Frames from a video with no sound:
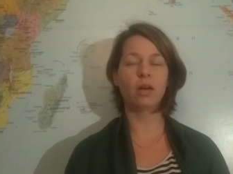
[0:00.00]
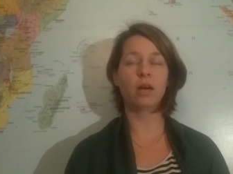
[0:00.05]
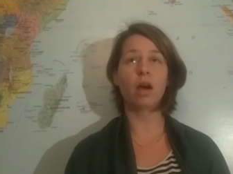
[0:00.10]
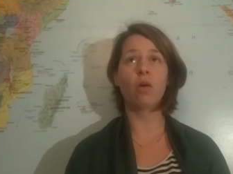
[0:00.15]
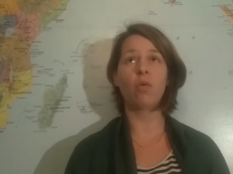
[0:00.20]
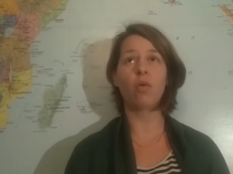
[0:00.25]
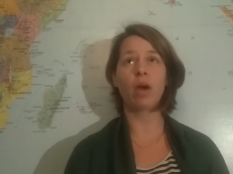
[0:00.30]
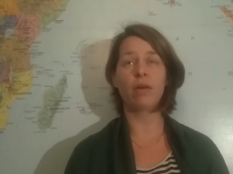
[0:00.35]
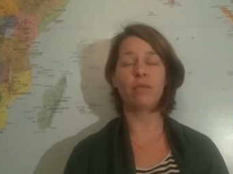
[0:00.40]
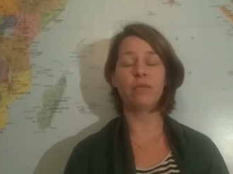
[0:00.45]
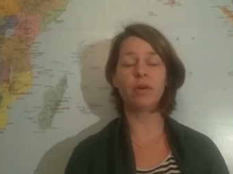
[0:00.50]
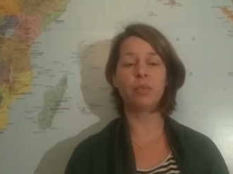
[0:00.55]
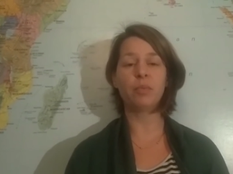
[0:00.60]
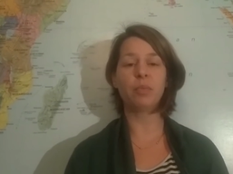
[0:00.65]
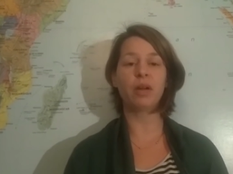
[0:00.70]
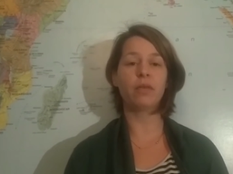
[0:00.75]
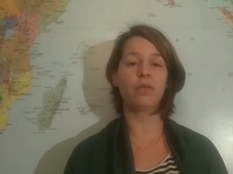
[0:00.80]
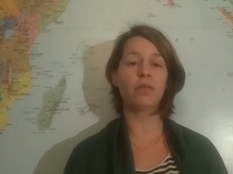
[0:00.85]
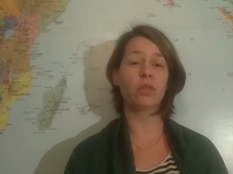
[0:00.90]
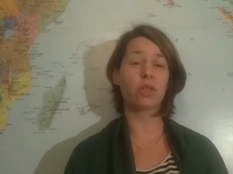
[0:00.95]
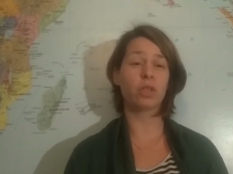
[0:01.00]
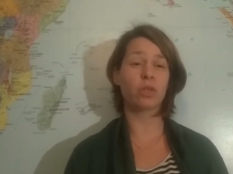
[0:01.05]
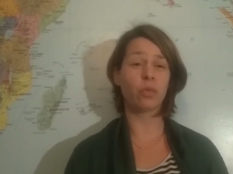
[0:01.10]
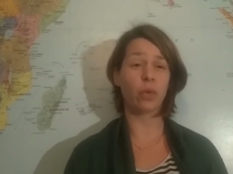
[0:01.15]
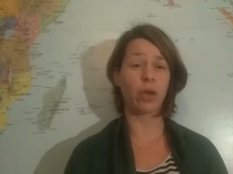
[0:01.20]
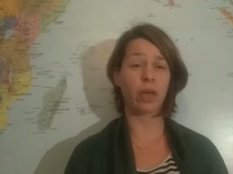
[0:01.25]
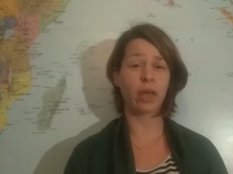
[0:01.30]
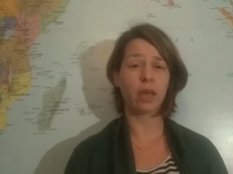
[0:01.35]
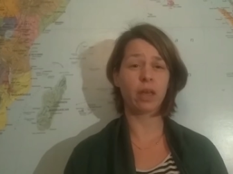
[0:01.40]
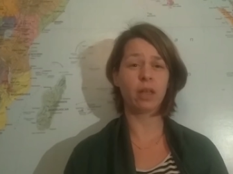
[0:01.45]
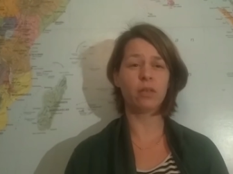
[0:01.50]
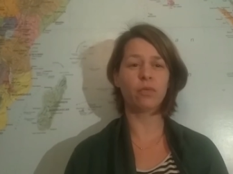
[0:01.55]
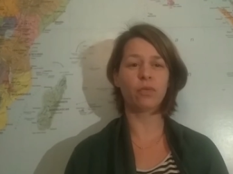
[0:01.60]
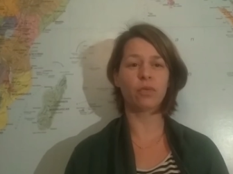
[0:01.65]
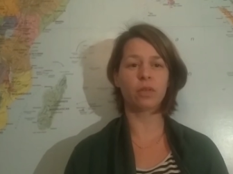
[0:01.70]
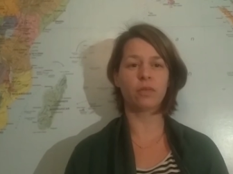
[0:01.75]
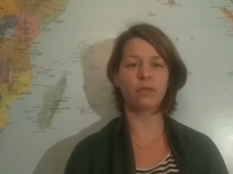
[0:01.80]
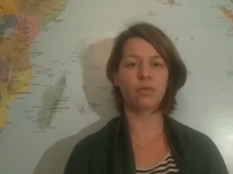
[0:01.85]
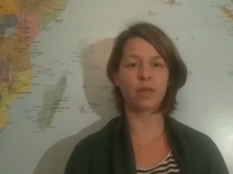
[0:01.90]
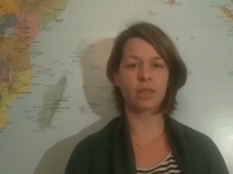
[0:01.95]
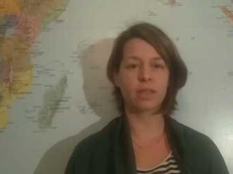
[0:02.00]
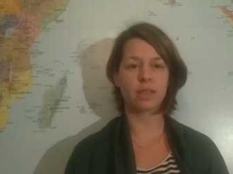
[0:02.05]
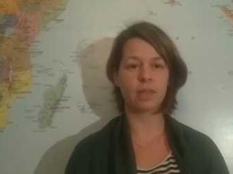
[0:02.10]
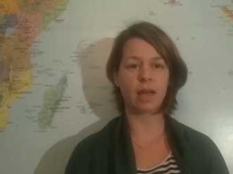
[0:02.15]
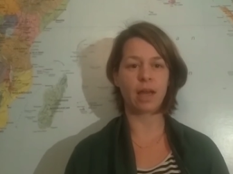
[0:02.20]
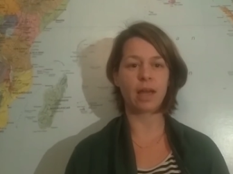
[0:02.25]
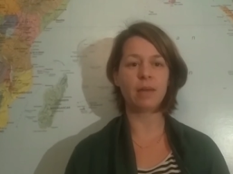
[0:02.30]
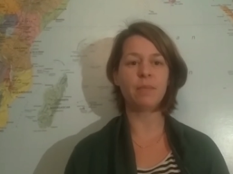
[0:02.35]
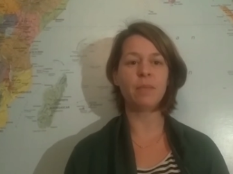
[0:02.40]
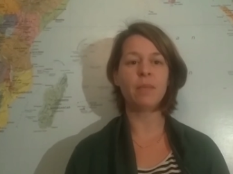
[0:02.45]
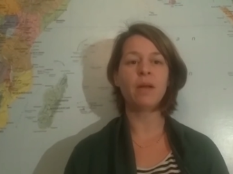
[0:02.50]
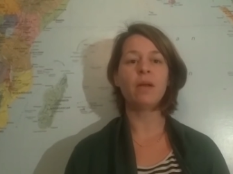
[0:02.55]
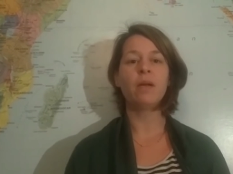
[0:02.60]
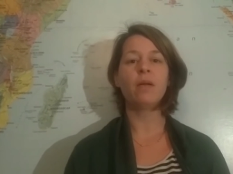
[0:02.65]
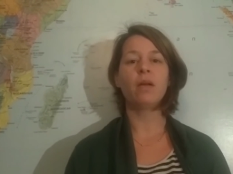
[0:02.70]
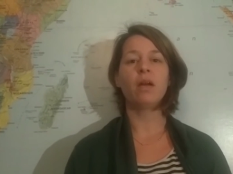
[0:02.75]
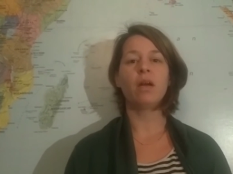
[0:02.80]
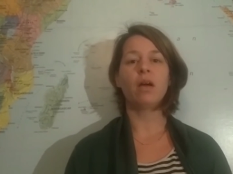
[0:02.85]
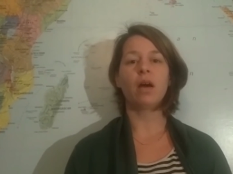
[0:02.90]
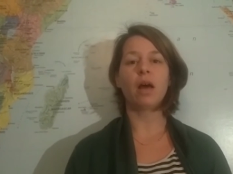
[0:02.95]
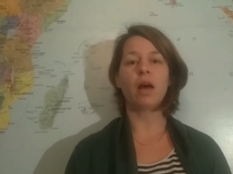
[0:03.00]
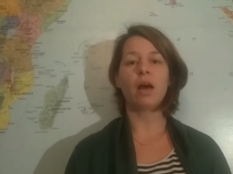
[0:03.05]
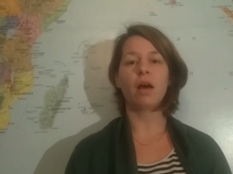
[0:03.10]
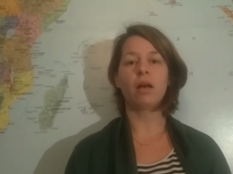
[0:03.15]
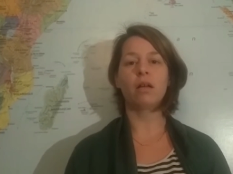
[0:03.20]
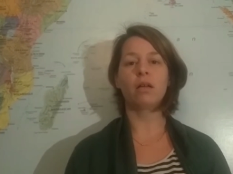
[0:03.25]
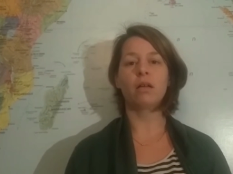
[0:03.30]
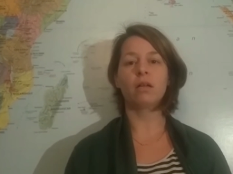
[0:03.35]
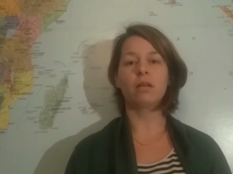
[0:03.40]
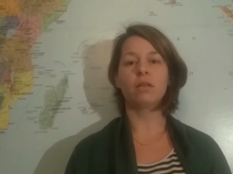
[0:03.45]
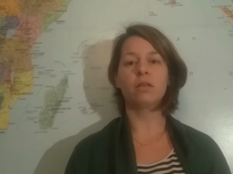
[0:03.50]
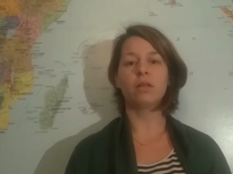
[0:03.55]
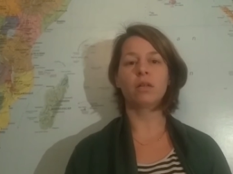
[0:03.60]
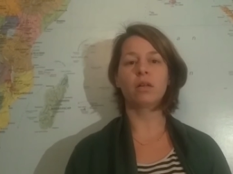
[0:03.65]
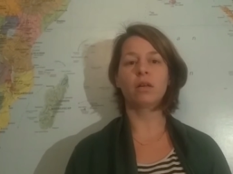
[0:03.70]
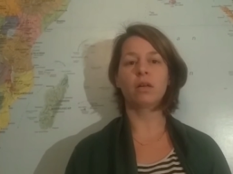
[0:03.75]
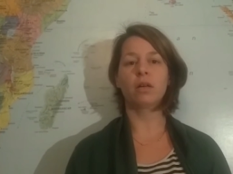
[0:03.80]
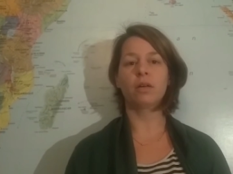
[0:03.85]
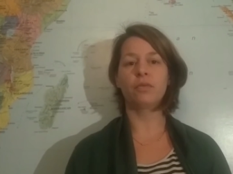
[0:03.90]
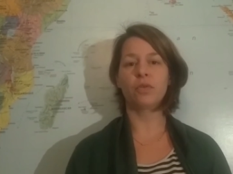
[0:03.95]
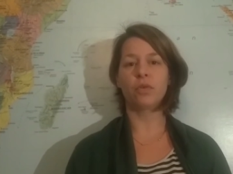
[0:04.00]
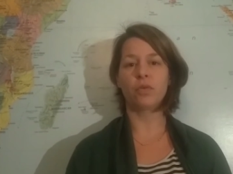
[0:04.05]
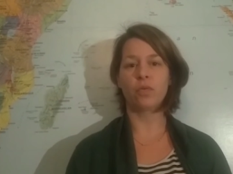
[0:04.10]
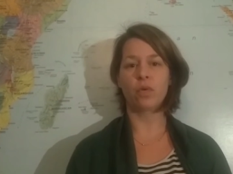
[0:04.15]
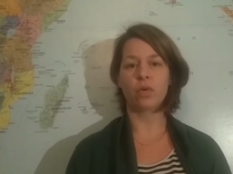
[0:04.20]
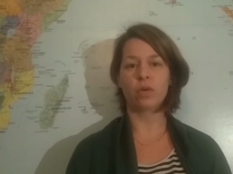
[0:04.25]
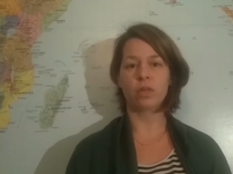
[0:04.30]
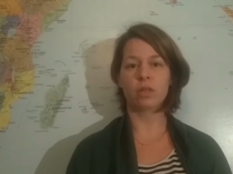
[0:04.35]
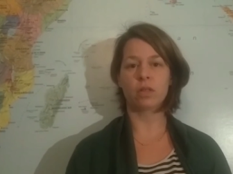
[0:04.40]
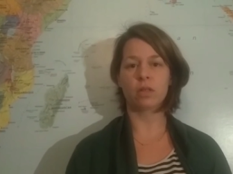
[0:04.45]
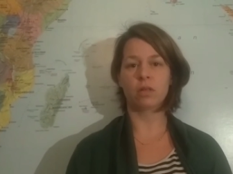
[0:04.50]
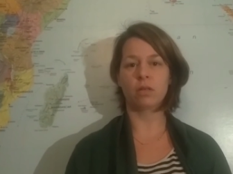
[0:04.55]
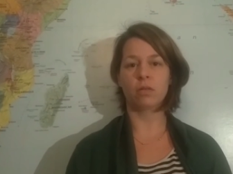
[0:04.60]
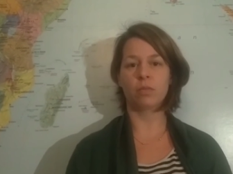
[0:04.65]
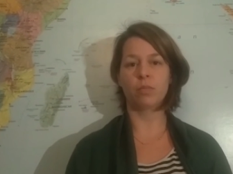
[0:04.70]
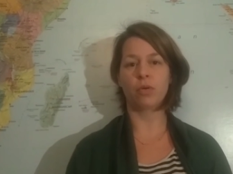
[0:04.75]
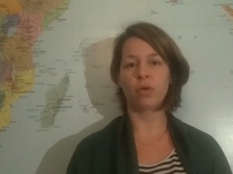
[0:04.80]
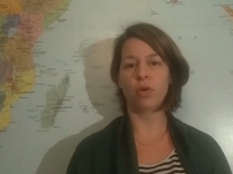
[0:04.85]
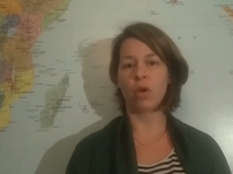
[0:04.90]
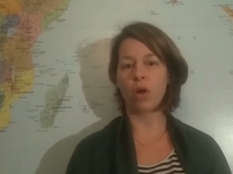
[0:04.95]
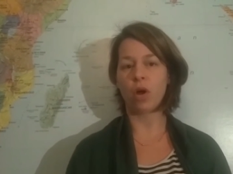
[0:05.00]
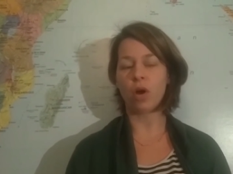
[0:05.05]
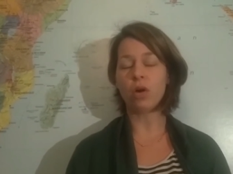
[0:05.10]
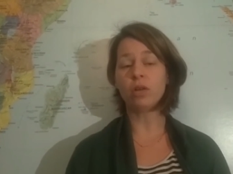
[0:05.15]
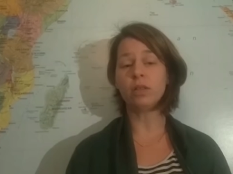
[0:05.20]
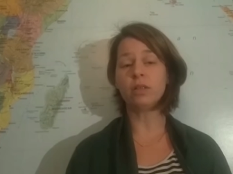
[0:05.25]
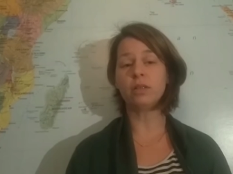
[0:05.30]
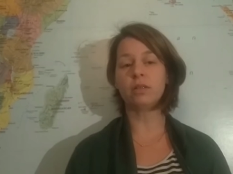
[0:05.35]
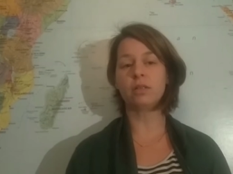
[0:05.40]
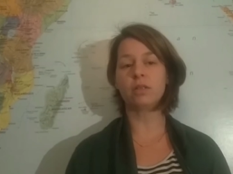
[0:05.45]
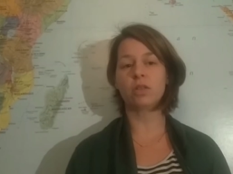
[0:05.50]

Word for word: However, previous weekend, for the first time, uh, the curfew was uh, prolonged.